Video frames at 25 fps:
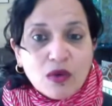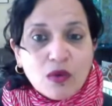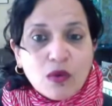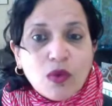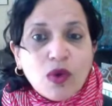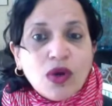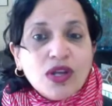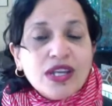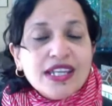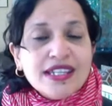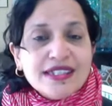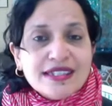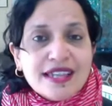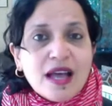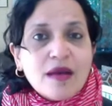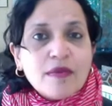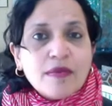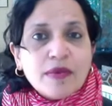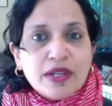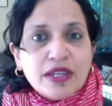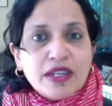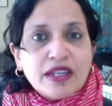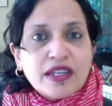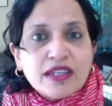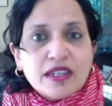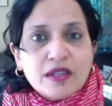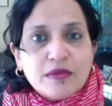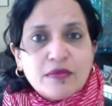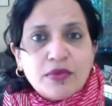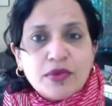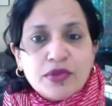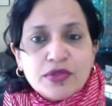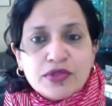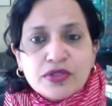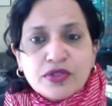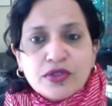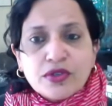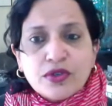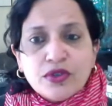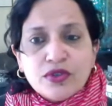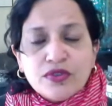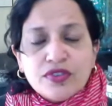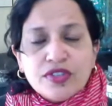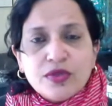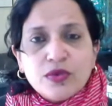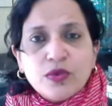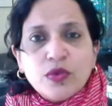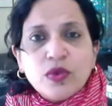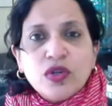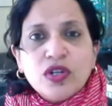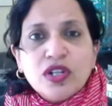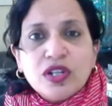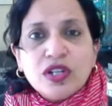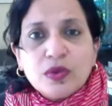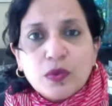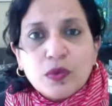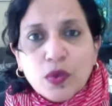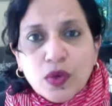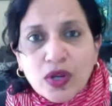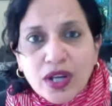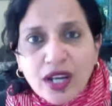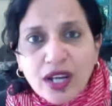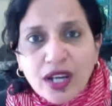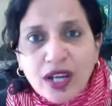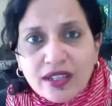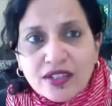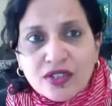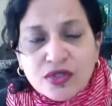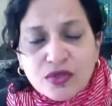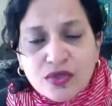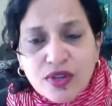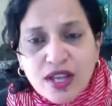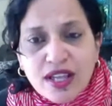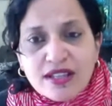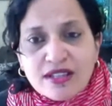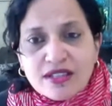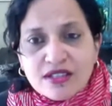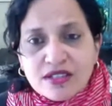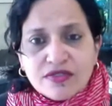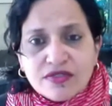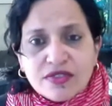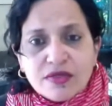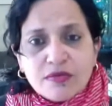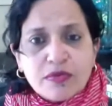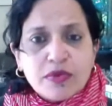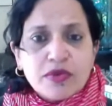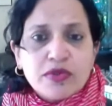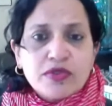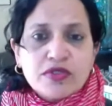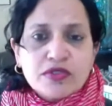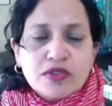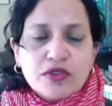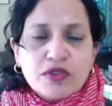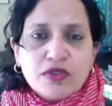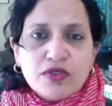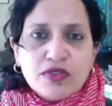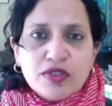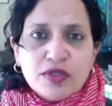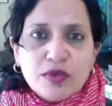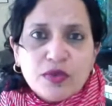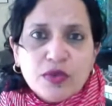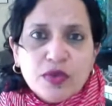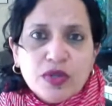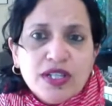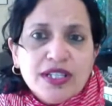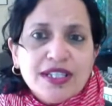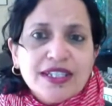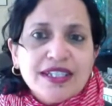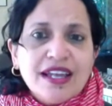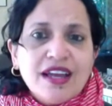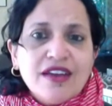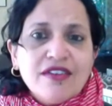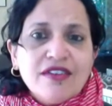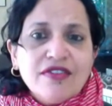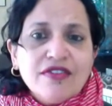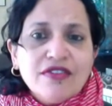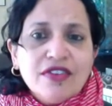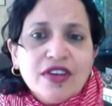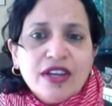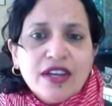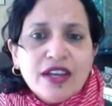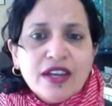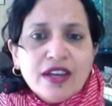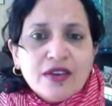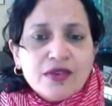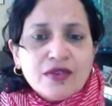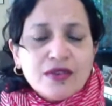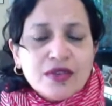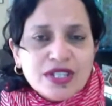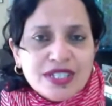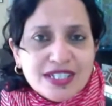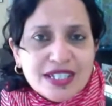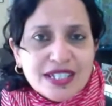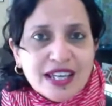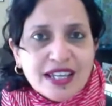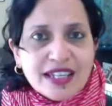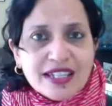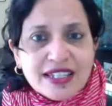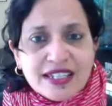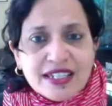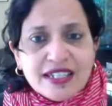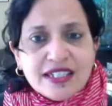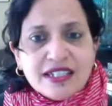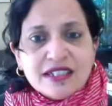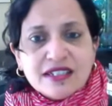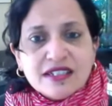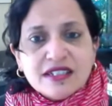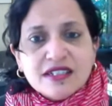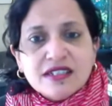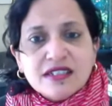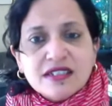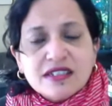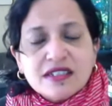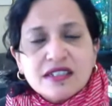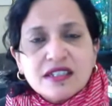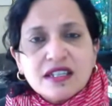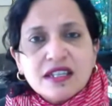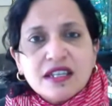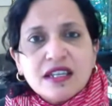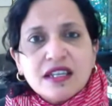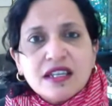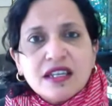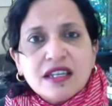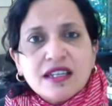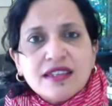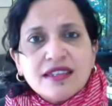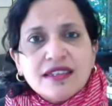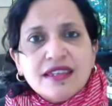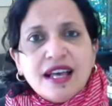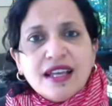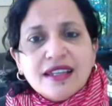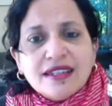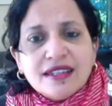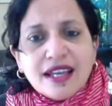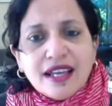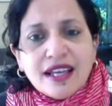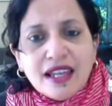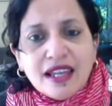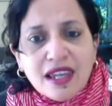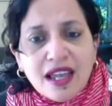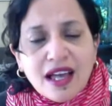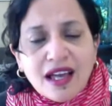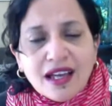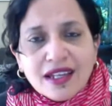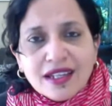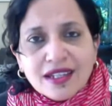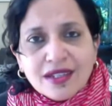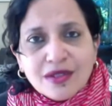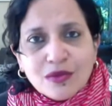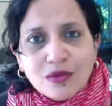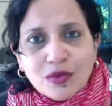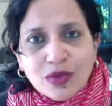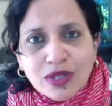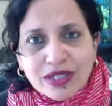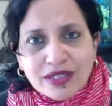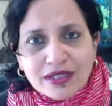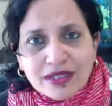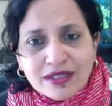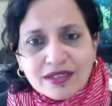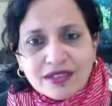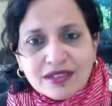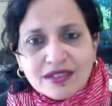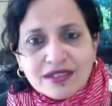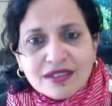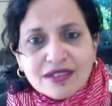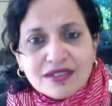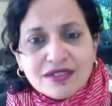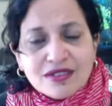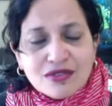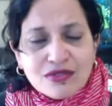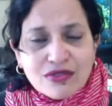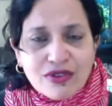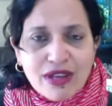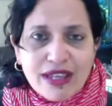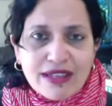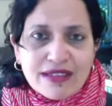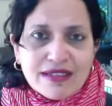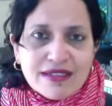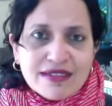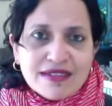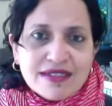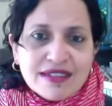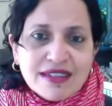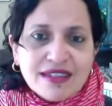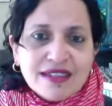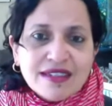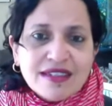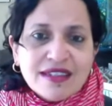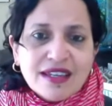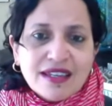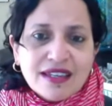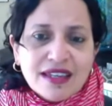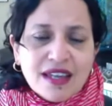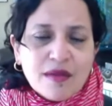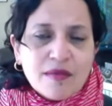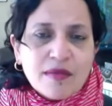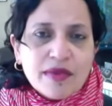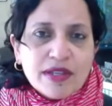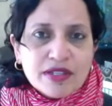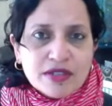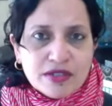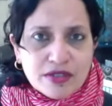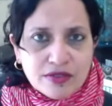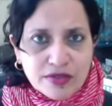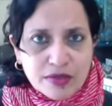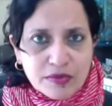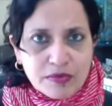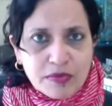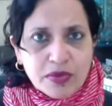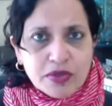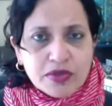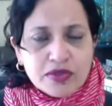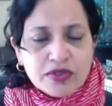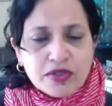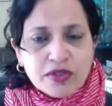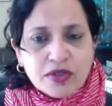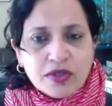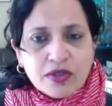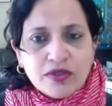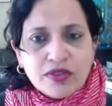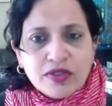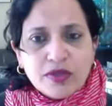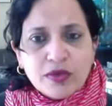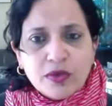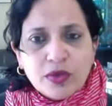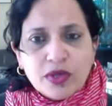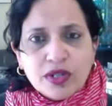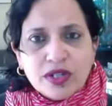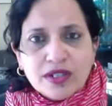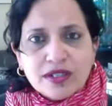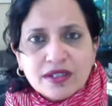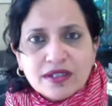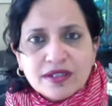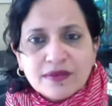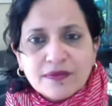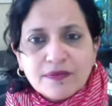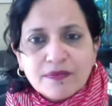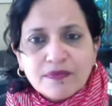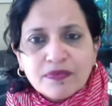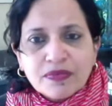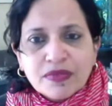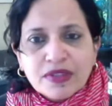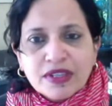What is happening in the post-COVID world? What are the trends of the post-COVID world? And I've written ideas that align with the trends and the dynamics of the post-COVID world.